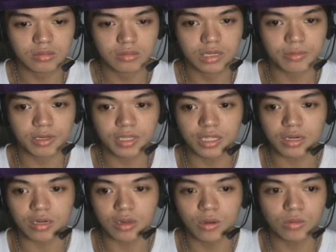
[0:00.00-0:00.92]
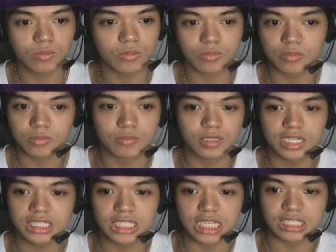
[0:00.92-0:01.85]
What about here? Oh, what
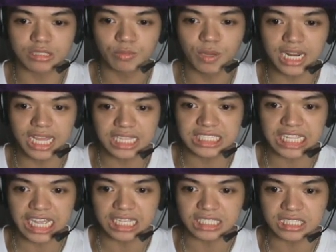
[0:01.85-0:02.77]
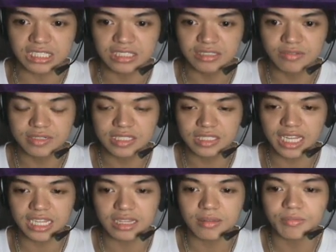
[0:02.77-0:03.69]
is this? What is this? Is
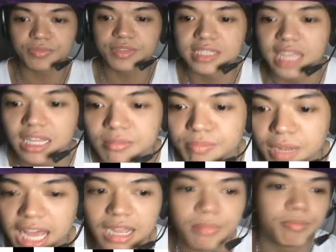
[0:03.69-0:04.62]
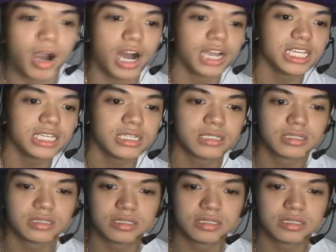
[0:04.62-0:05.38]
that is that Black Bonnie?